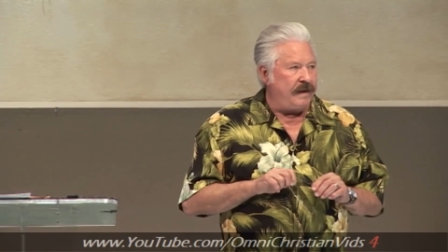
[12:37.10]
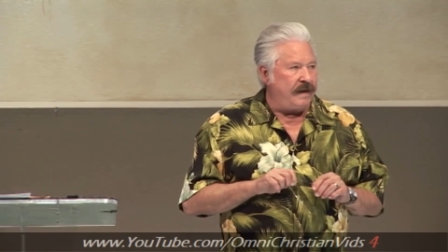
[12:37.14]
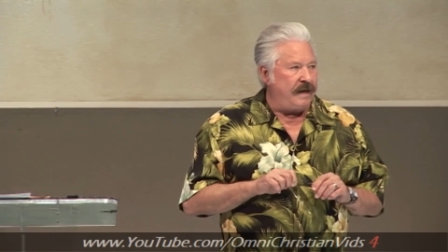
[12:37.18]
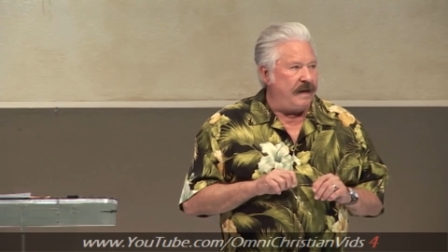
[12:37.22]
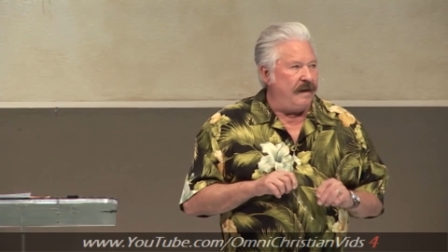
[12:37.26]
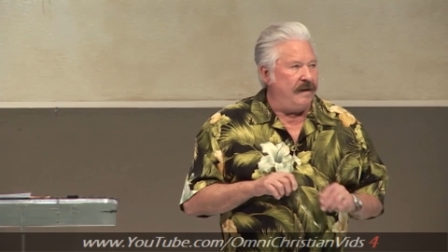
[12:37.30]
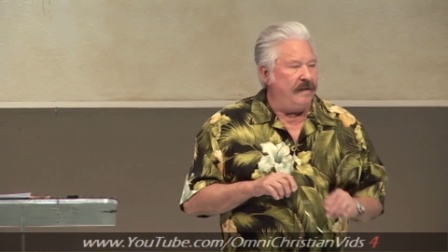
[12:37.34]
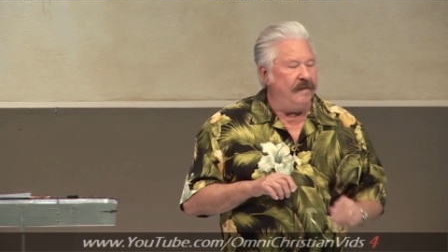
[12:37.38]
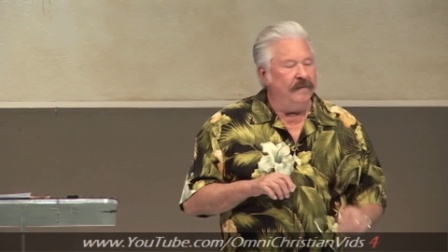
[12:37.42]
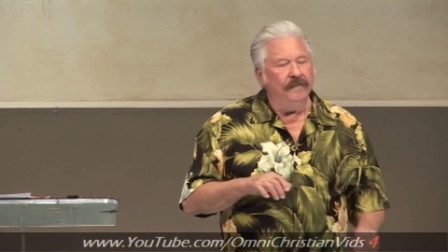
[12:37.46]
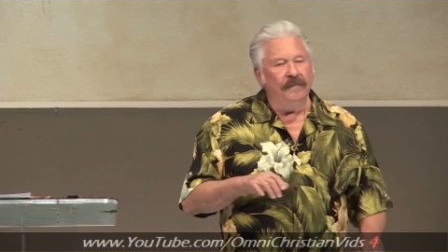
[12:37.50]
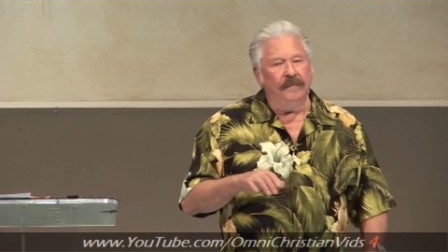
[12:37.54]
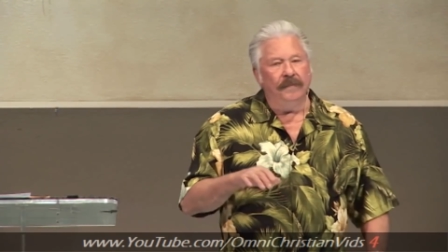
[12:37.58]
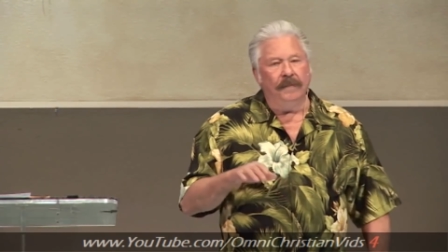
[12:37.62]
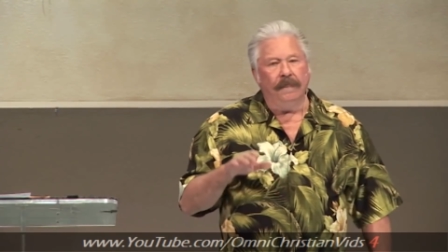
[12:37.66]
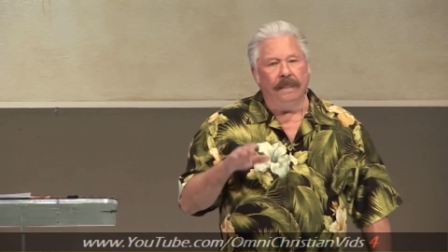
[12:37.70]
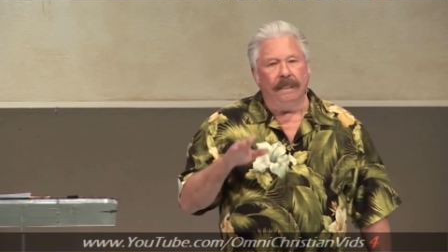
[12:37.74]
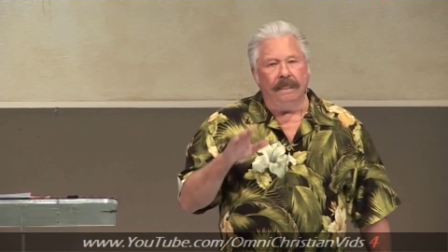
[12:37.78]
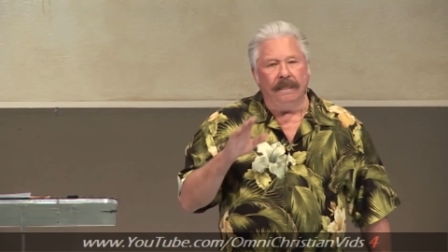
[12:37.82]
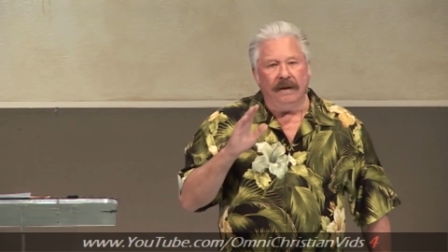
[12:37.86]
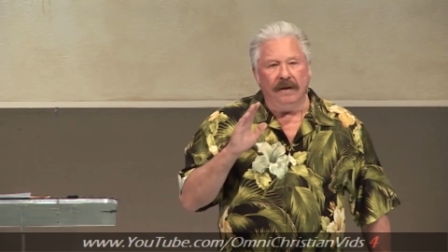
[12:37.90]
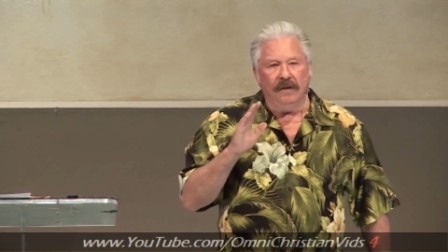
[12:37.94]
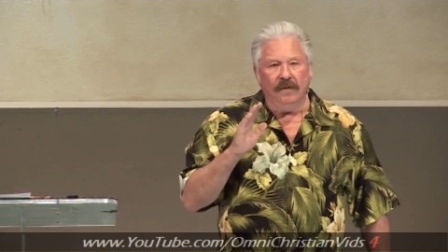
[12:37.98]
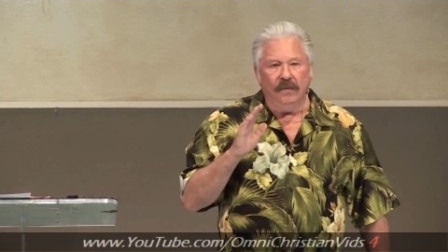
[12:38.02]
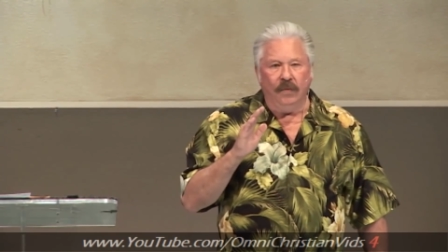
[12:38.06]
Now,
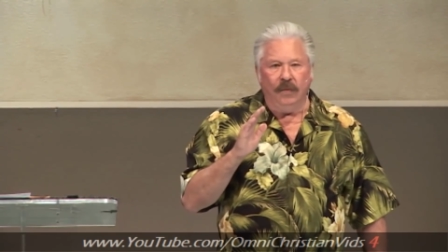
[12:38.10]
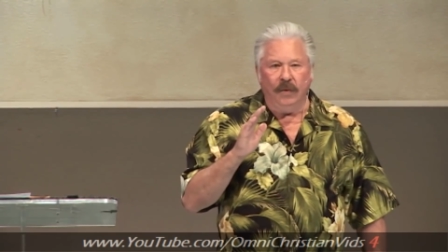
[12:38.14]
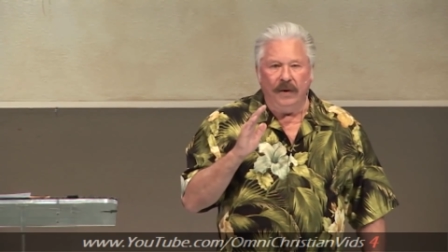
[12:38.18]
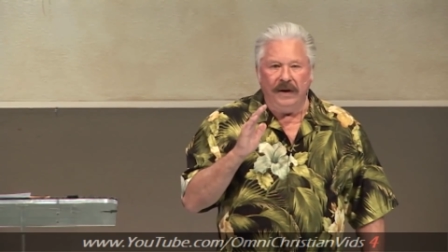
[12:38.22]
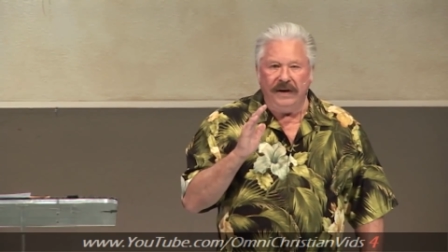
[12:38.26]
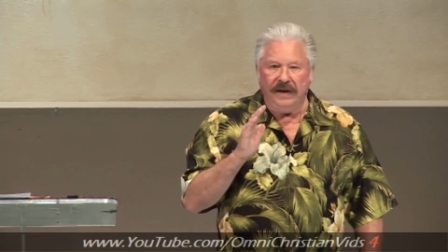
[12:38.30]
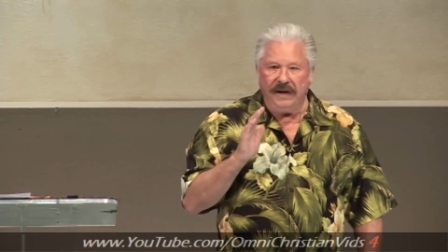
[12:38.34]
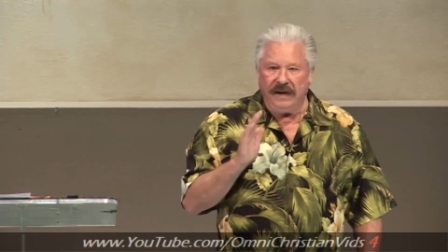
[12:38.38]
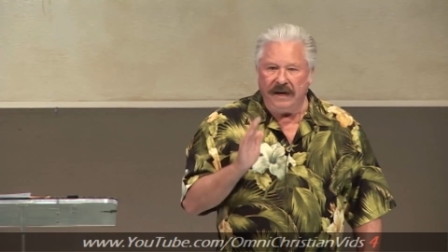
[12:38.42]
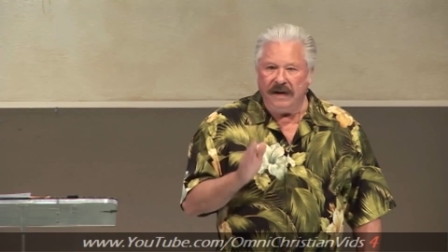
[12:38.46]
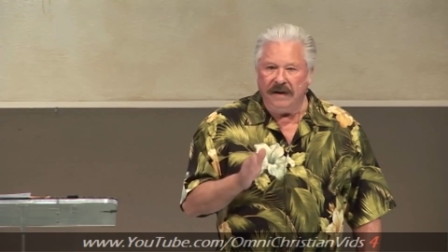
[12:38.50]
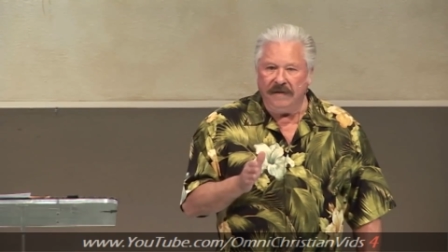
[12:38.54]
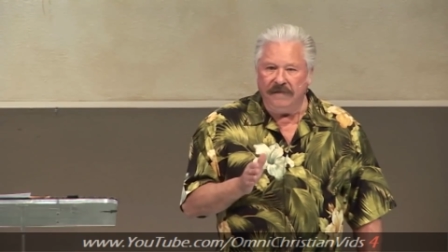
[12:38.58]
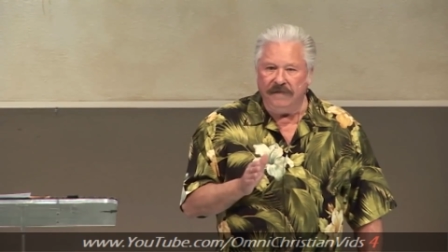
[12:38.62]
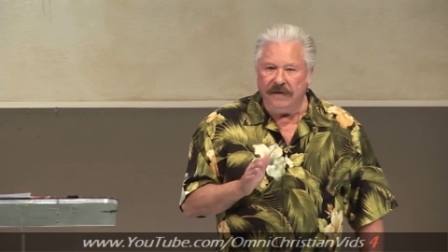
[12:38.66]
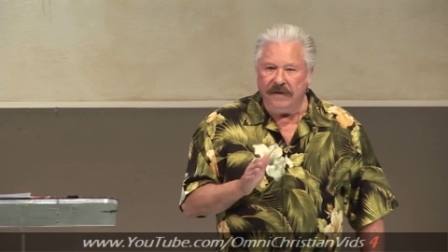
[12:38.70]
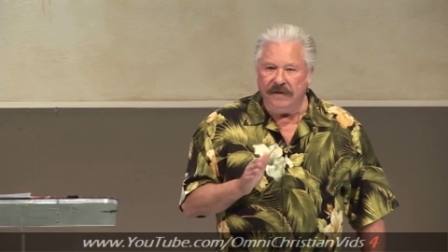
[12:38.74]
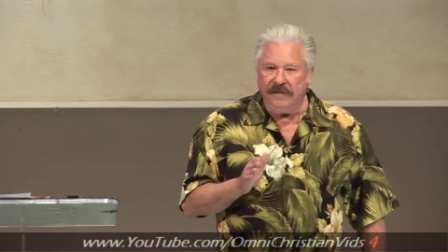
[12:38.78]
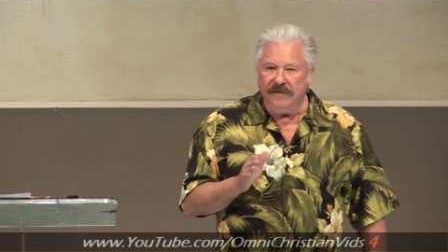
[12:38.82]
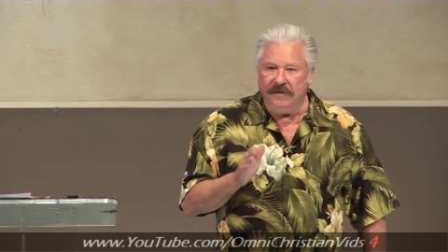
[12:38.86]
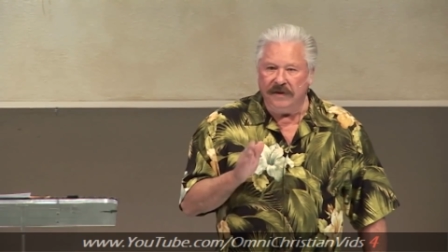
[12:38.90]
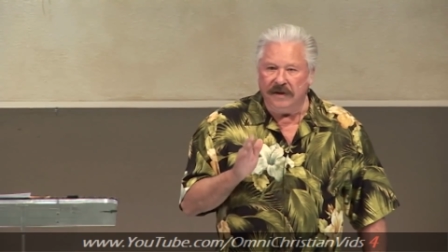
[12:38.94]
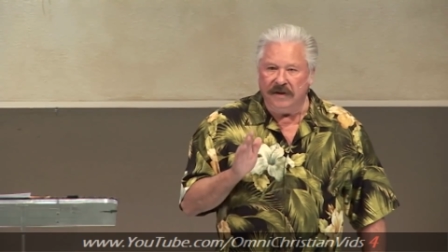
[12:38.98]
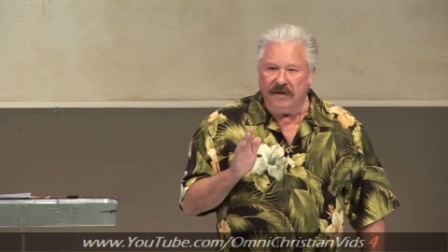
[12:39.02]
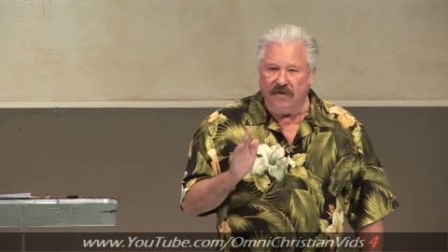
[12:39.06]

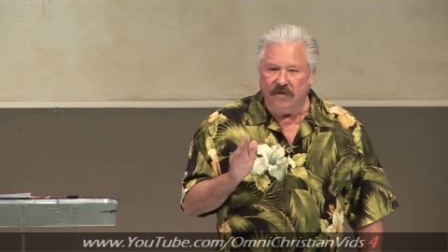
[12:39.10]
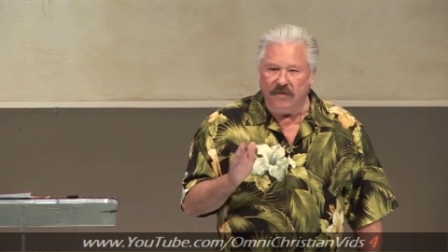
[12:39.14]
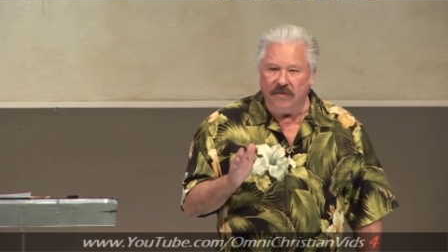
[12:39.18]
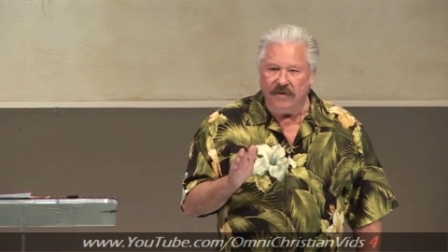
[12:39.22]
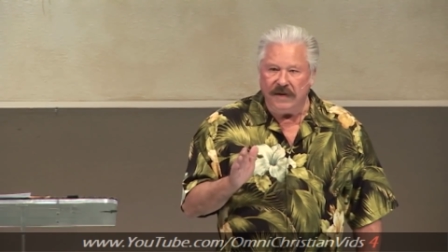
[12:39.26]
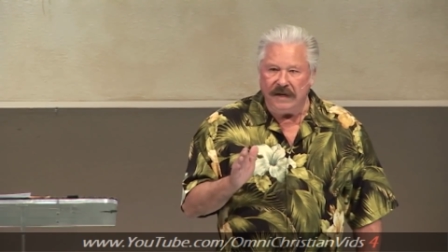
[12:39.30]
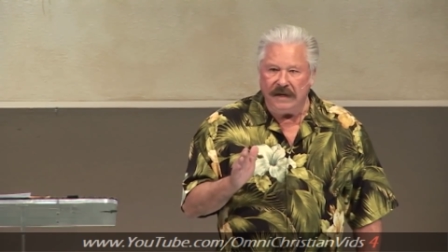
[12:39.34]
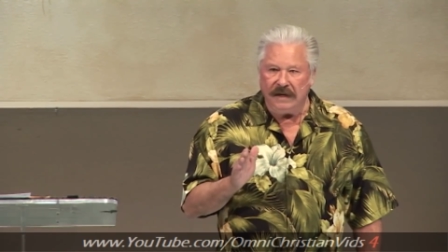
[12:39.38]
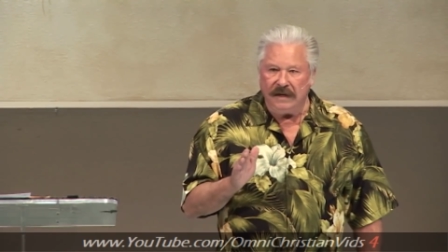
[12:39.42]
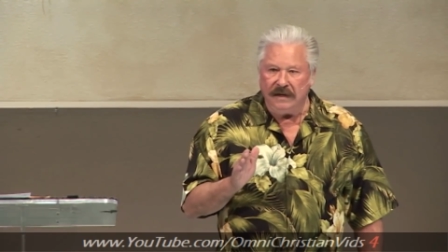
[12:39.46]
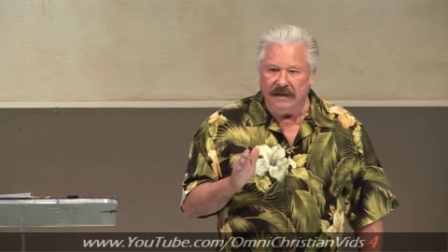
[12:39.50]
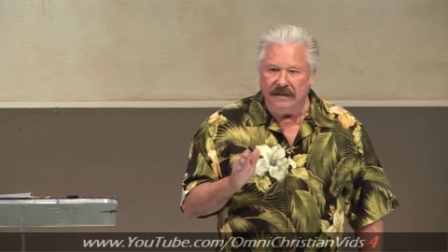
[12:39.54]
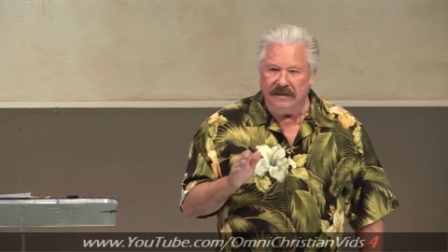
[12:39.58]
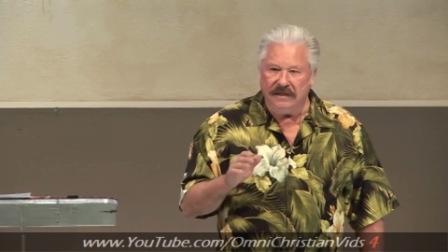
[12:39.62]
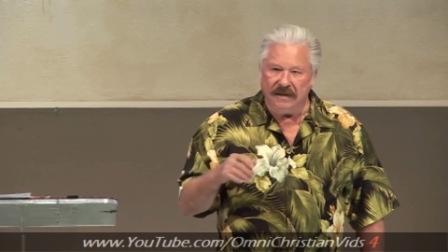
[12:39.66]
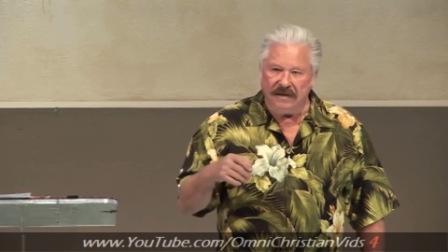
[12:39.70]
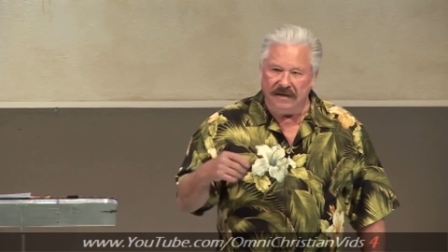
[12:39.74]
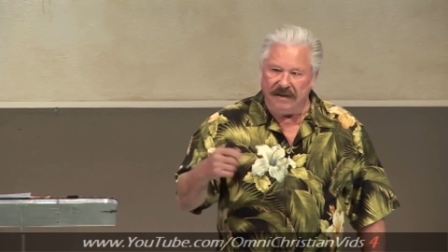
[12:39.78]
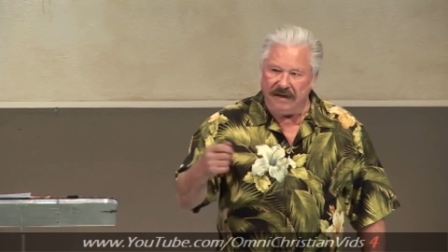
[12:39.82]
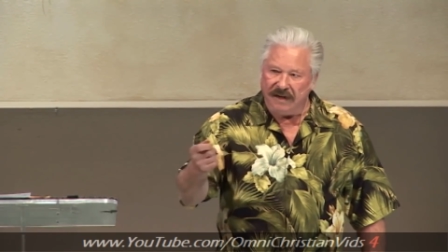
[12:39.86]
whenever the Greeks